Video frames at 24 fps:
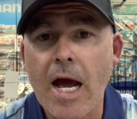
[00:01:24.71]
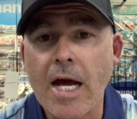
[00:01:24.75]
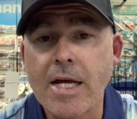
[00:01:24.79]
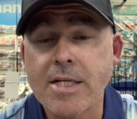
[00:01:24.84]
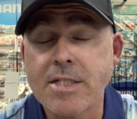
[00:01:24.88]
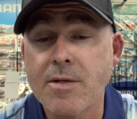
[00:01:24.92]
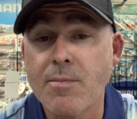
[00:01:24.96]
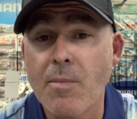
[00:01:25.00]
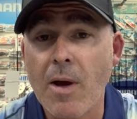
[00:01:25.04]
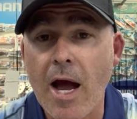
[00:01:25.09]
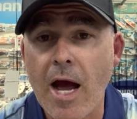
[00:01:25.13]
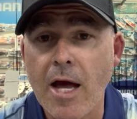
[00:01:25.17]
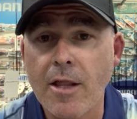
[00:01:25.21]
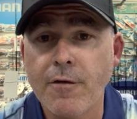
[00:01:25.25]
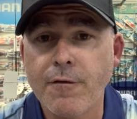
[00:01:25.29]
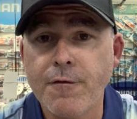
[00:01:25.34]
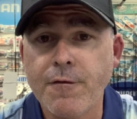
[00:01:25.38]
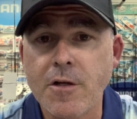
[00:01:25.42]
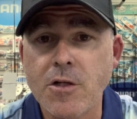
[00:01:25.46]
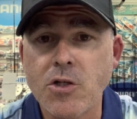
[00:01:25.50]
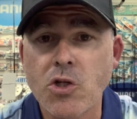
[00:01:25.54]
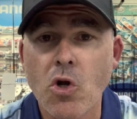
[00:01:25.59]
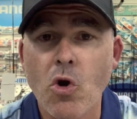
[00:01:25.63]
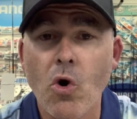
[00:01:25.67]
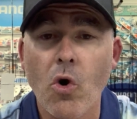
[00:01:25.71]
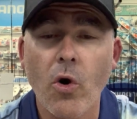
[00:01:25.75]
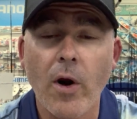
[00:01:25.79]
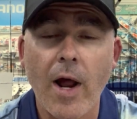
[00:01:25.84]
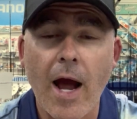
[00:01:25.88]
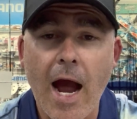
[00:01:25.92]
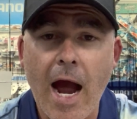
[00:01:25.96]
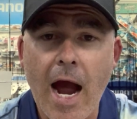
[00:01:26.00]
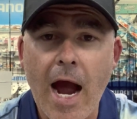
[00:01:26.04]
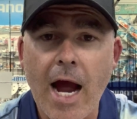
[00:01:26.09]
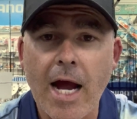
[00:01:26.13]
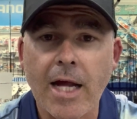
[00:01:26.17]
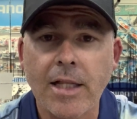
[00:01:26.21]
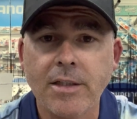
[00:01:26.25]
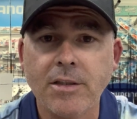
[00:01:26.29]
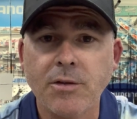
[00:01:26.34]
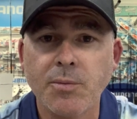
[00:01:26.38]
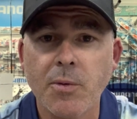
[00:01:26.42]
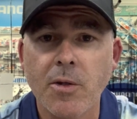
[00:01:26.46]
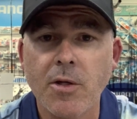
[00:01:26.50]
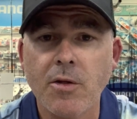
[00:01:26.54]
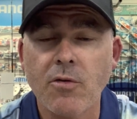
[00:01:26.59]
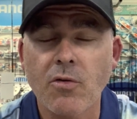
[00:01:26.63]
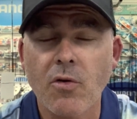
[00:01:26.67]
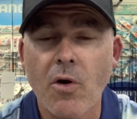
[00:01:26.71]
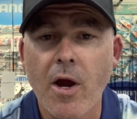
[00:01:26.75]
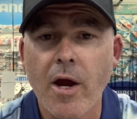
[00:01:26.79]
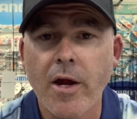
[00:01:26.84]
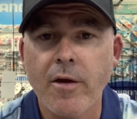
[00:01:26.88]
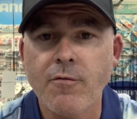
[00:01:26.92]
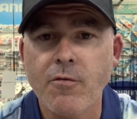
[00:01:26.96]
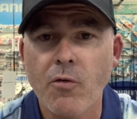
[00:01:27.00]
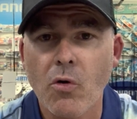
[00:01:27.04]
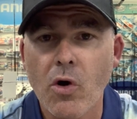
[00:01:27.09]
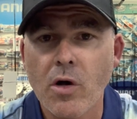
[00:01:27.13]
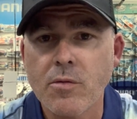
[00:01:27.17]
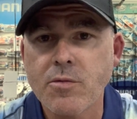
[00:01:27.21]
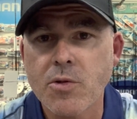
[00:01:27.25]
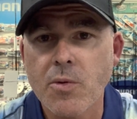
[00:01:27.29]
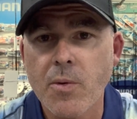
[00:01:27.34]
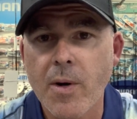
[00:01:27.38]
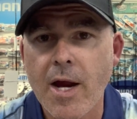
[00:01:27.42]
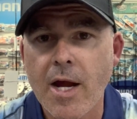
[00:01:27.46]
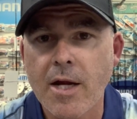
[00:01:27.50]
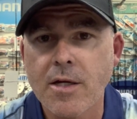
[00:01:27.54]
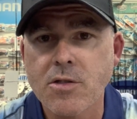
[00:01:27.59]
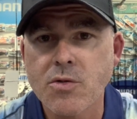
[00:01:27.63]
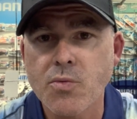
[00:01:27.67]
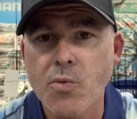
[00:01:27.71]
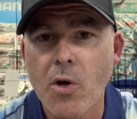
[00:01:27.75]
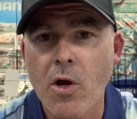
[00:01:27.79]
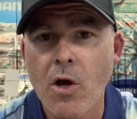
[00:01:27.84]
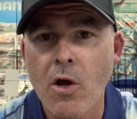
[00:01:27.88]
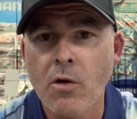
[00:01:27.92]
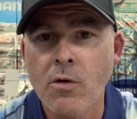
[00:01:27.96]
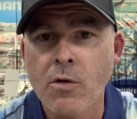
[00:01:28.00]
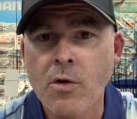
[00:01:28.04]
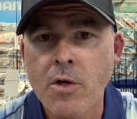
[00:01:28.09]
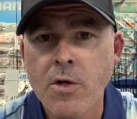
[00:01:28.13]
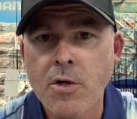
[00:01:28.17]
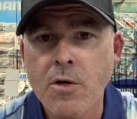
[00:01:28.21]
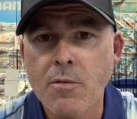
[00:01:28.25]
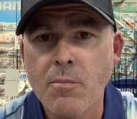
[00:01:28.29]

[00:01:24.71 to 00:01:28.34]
Some other fish caught. Harley's been throwing vibes around as well,